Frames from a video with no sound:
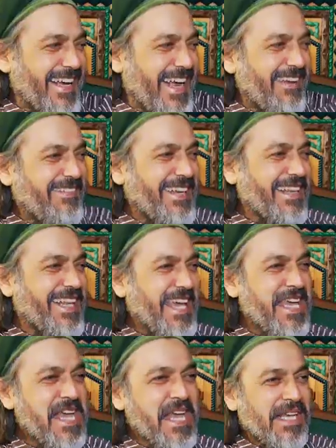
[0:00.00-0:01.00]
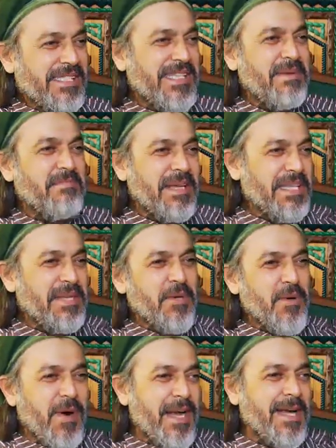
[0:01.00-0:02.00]
Every day, somebody
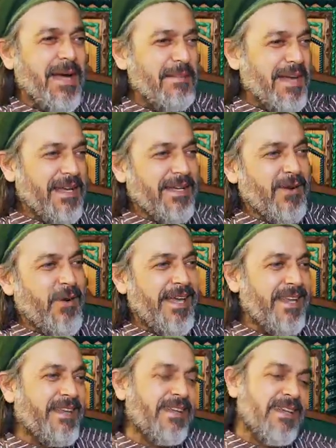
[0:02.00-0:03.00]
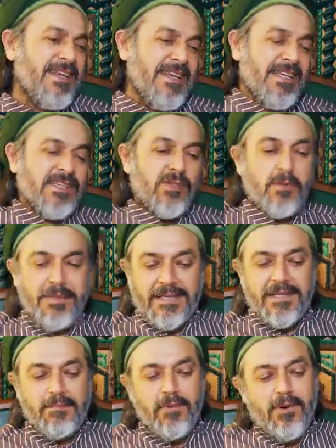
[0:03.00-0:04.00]
new one coming, going. So,
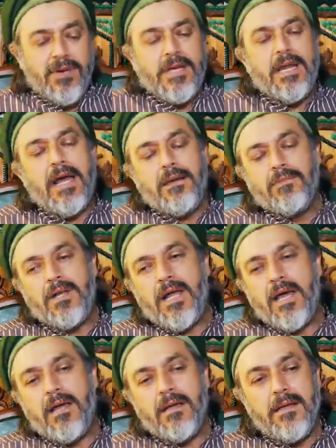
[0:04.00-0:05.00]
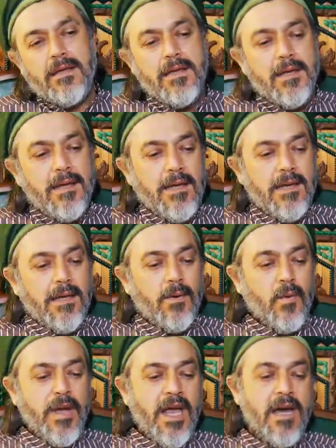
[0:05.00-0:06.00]
but the book, Alhamdulillah,
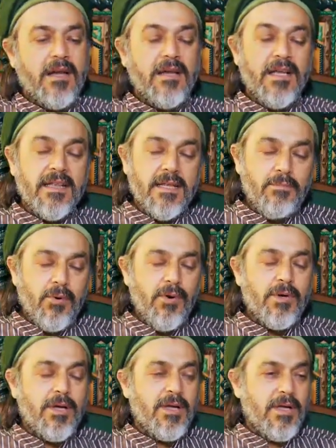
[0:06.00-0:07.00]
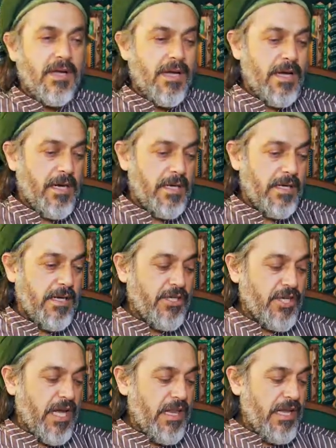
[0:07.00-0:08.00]
we are in the book. And
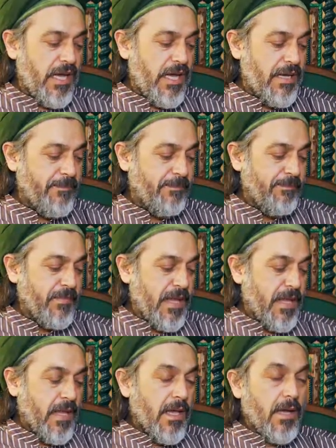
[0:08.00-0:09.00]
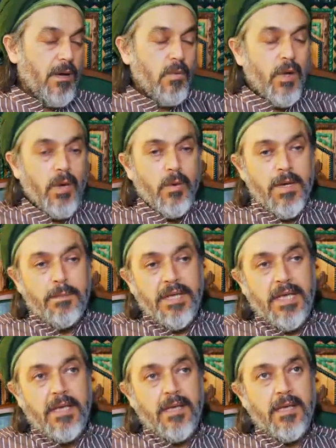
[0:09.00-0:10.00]
inshallah, we will
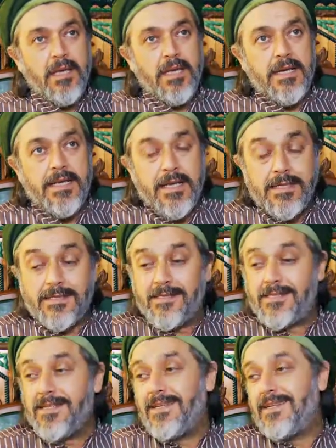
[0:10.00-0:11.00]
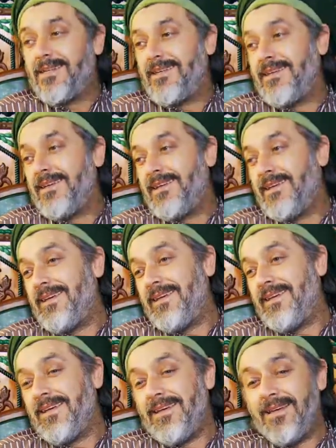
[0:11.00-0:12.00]
be in his
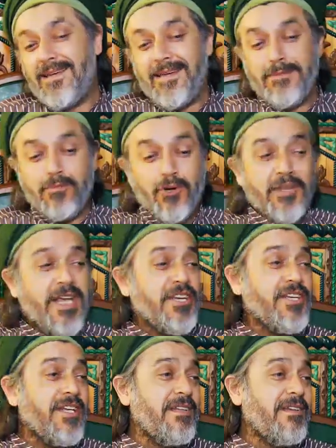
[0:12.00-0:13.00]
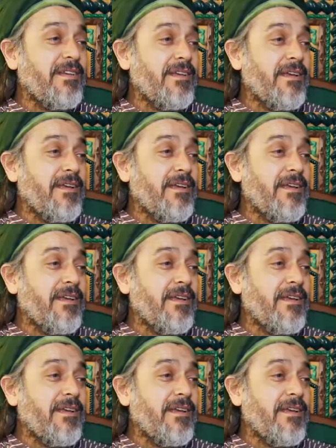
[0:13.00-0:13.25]
protection.